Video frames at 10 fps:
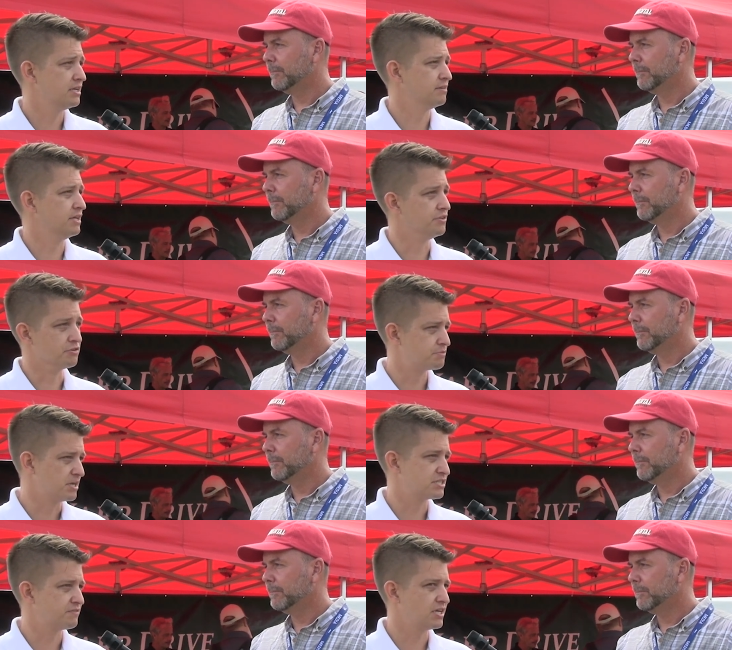Speaker 1: and those
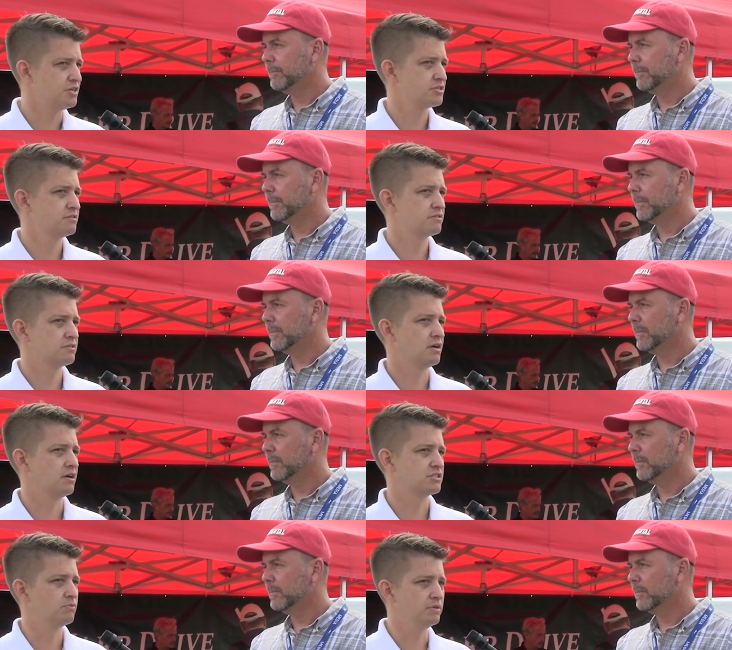specifications.
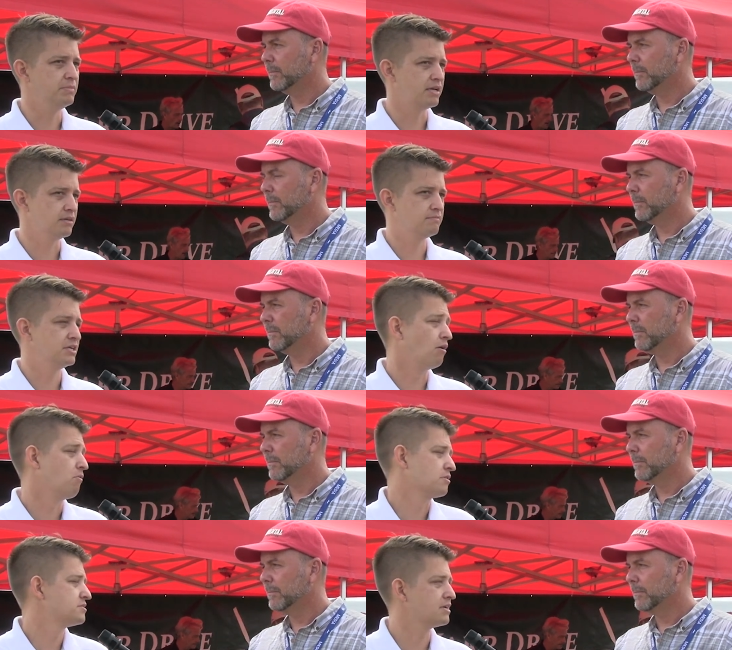So we make it
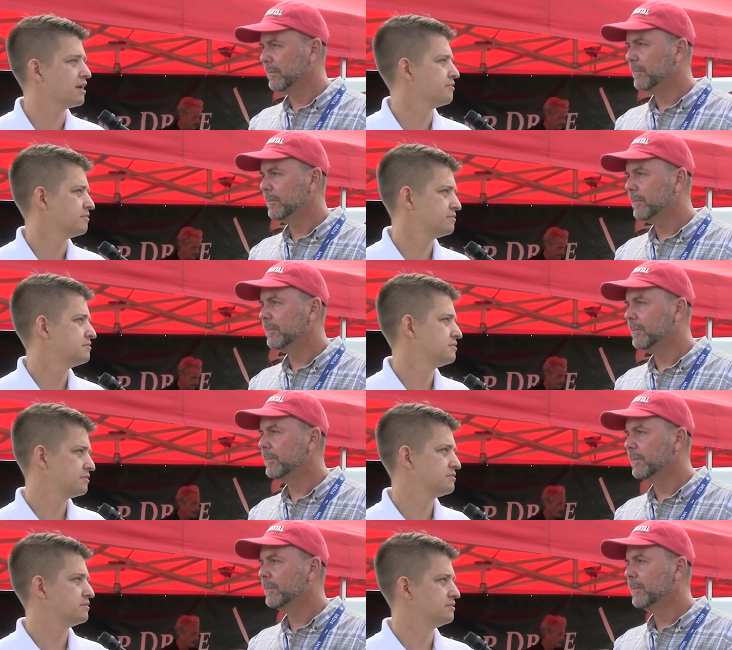all works together
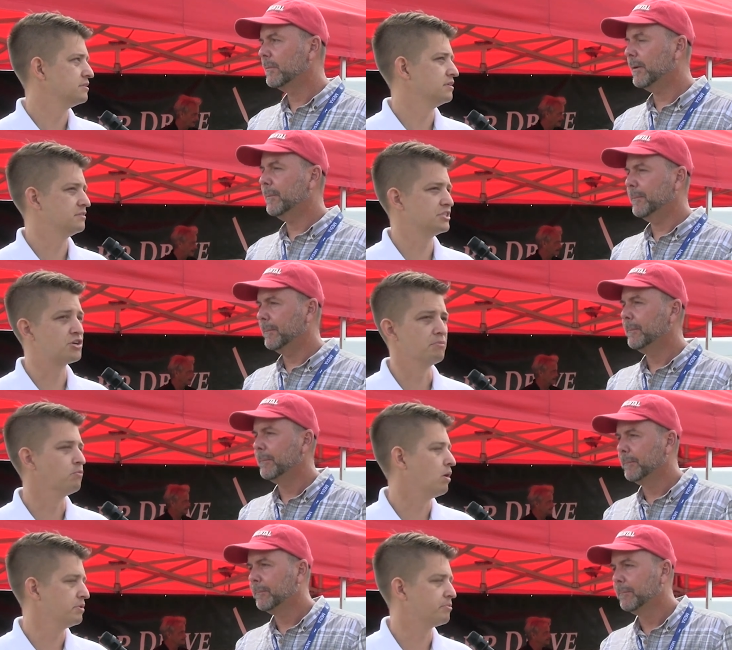to
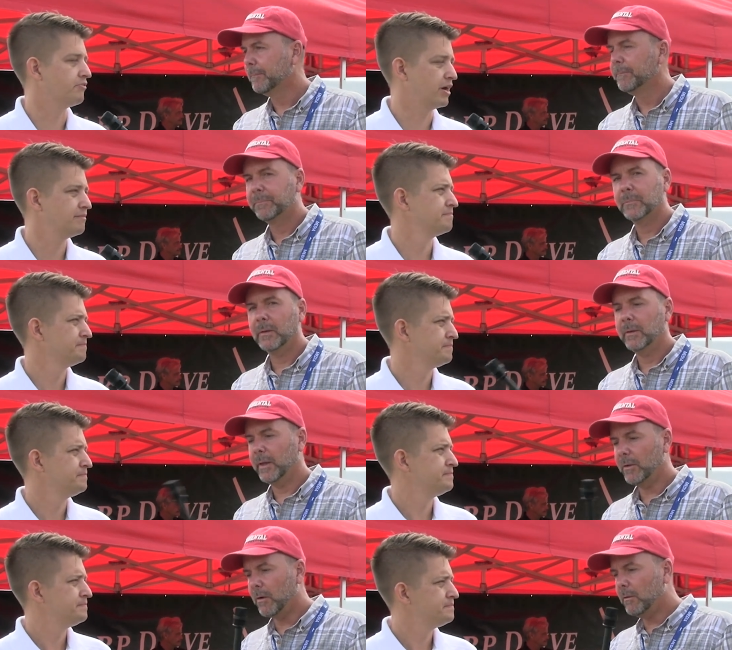determine what we provide.
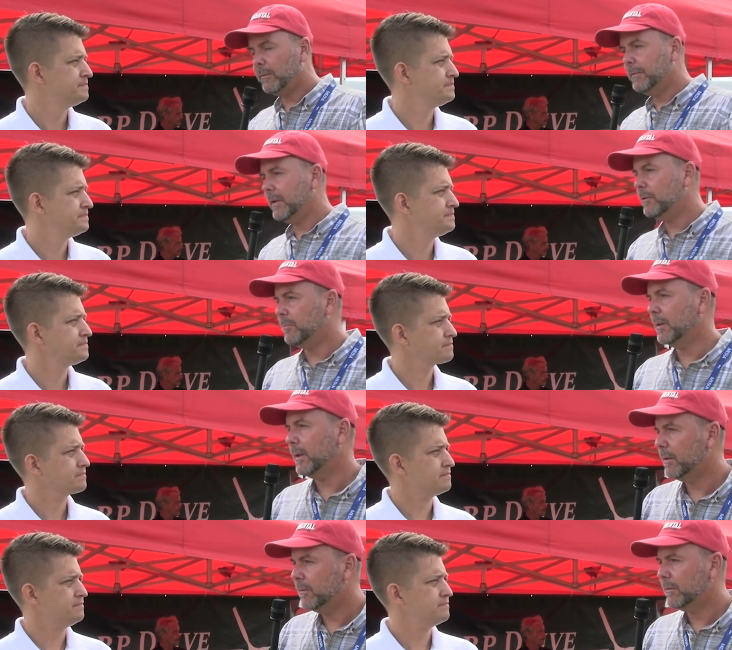
Speaker 2: And all of these
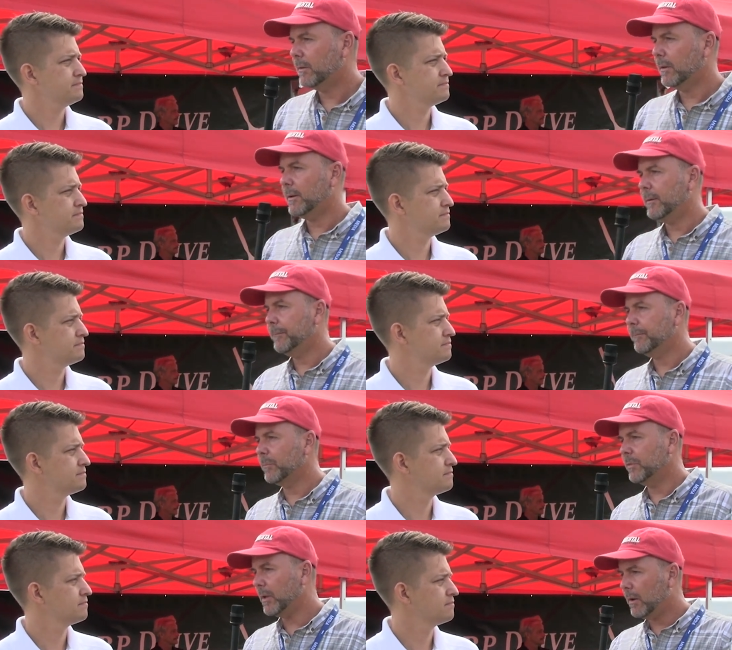blades
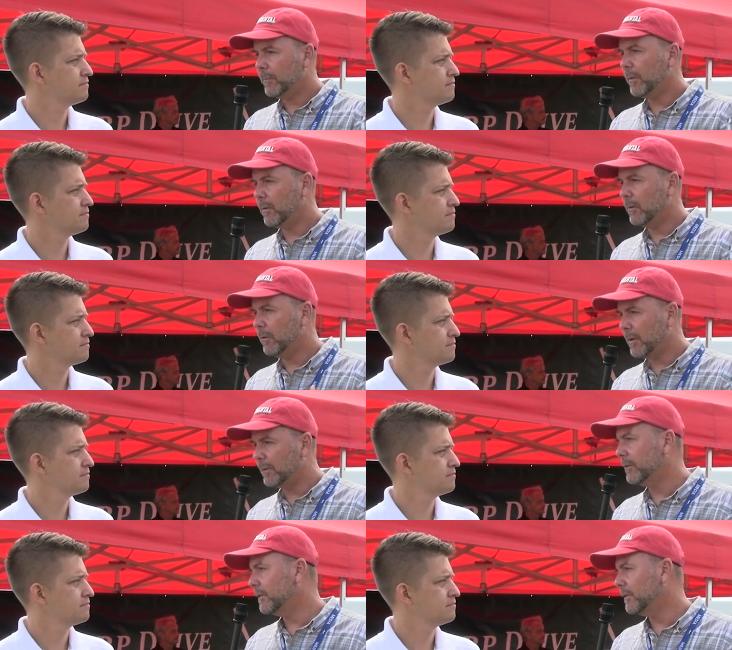with the hub are ground